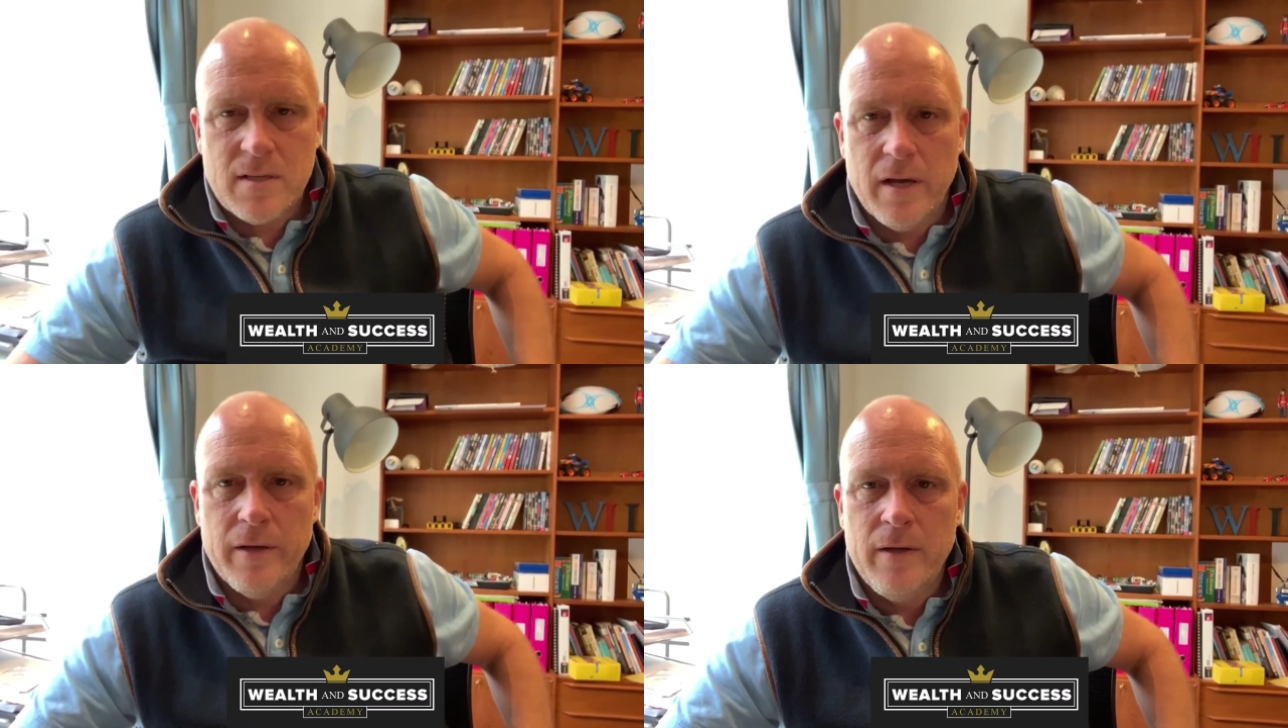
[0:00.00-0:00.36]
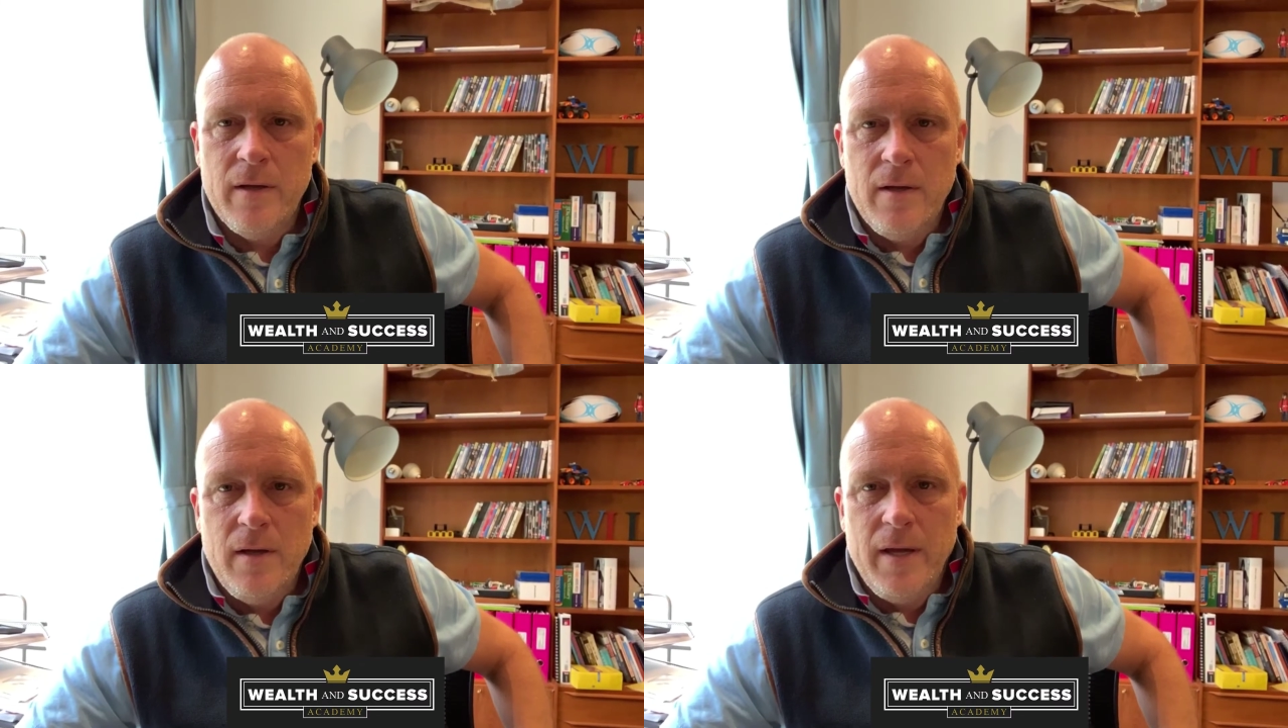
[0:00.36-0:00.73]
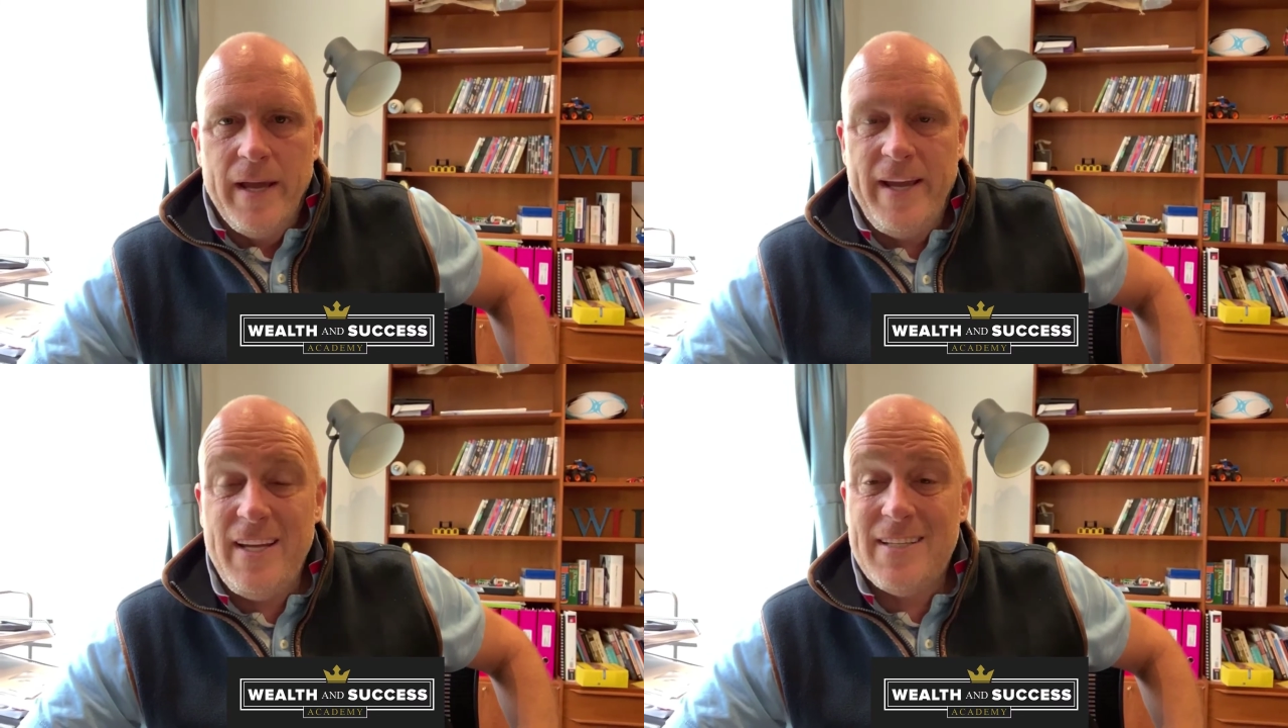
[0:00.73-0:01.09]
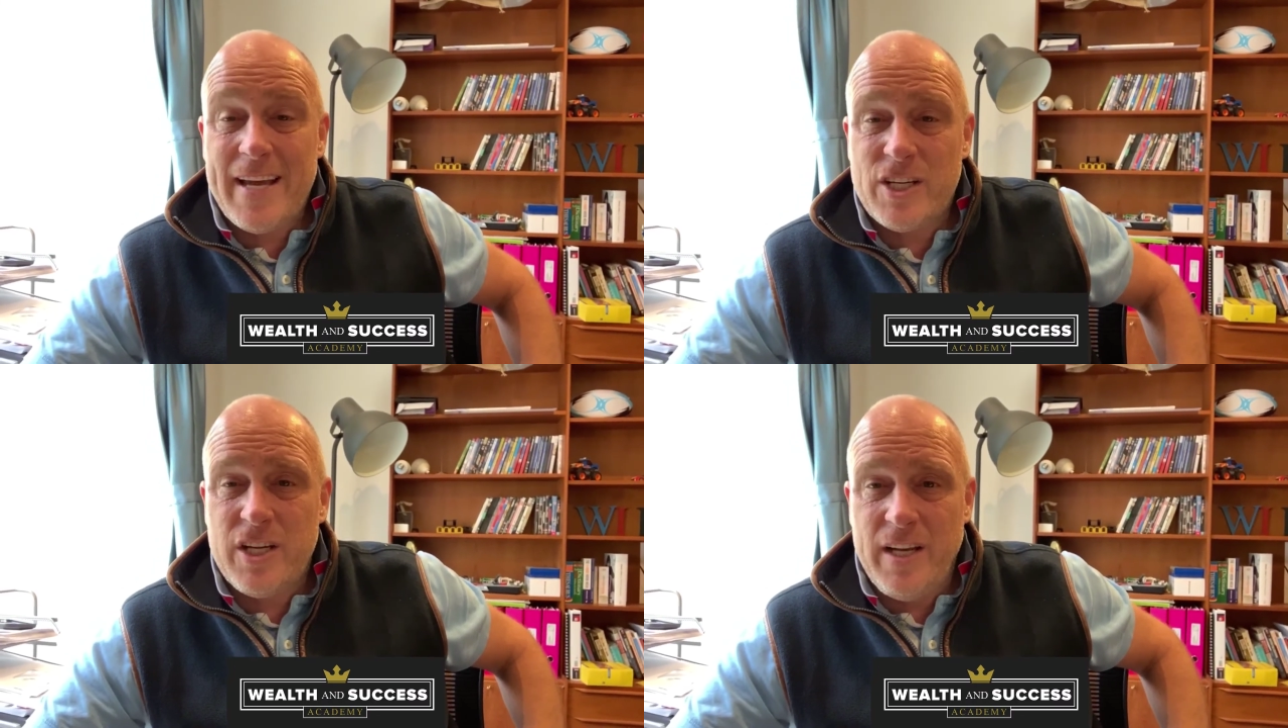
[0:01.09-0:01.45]
So he's
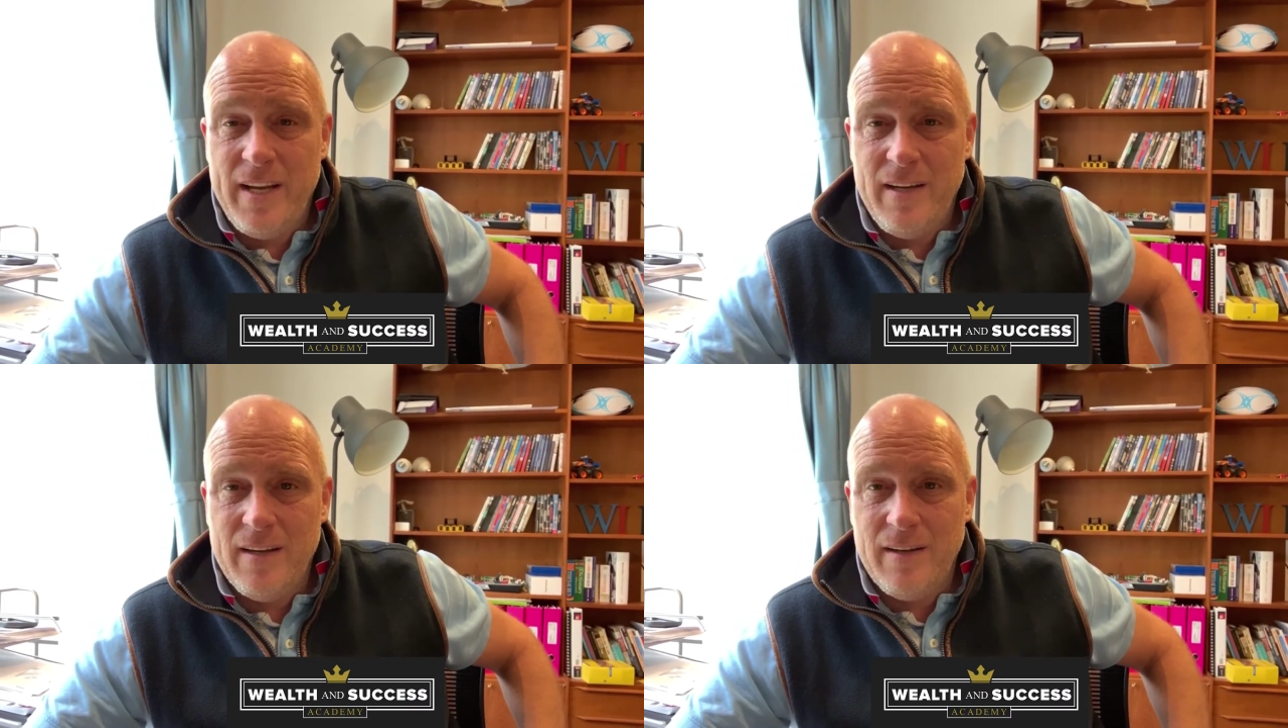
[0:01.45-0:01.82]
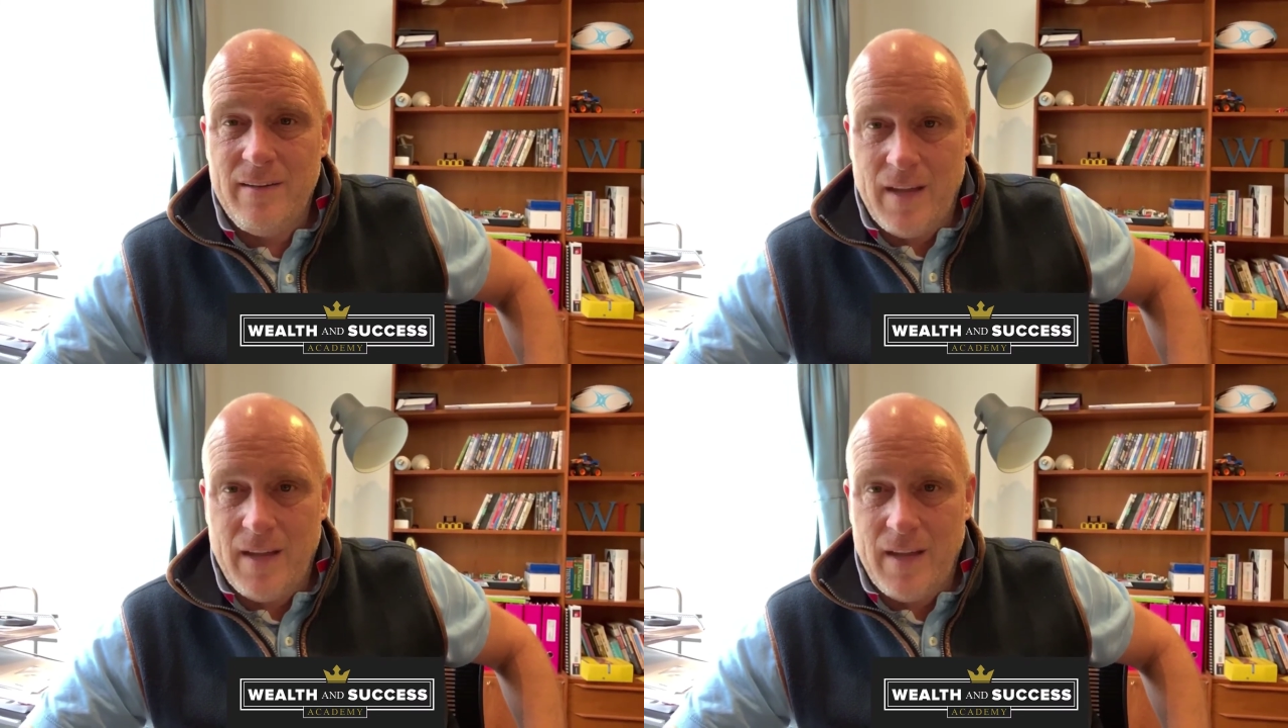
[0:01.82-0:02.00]
actually